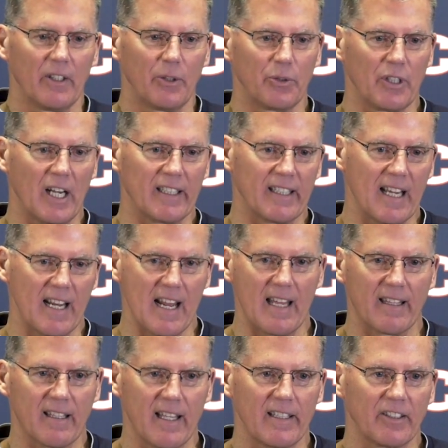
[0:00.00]
who's got that
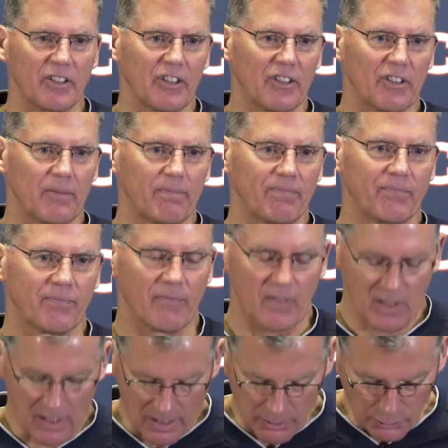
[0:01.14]
athleticism,
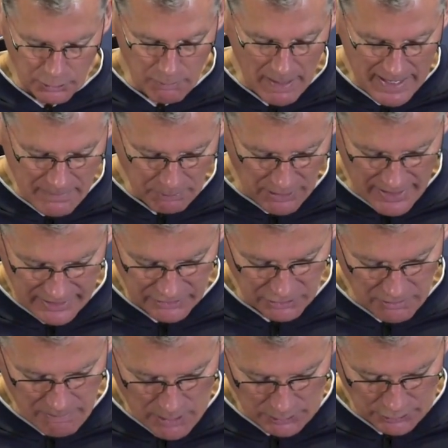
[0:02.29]
who's made plays
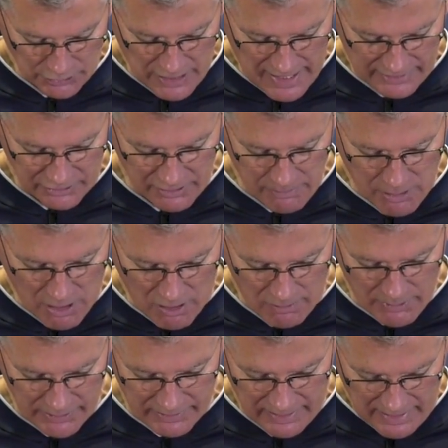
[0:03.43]
on both sides of the ball.
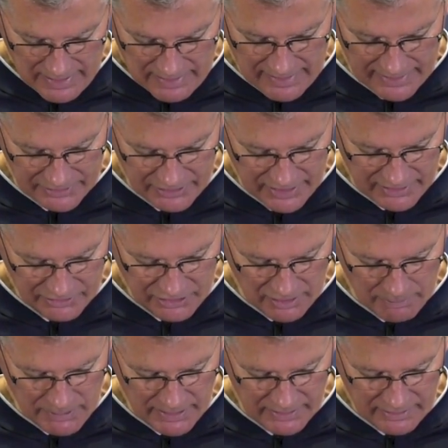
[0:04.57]
But like I said, he's got
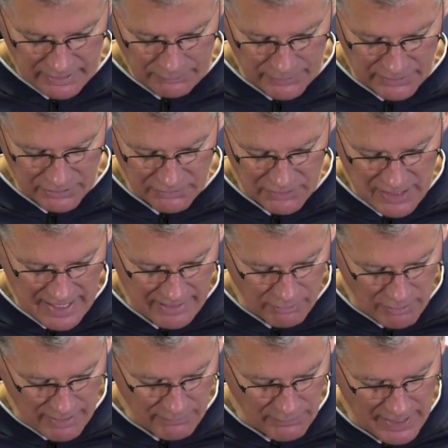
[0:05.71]
to be a defensive guy.
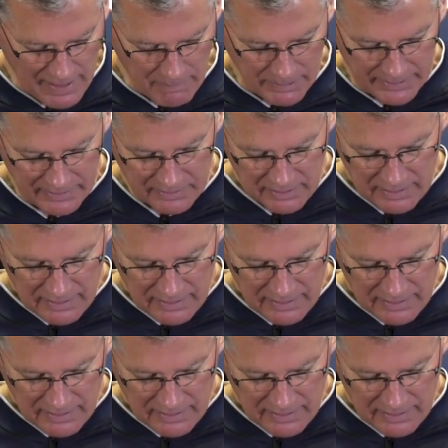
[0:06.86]
Great family.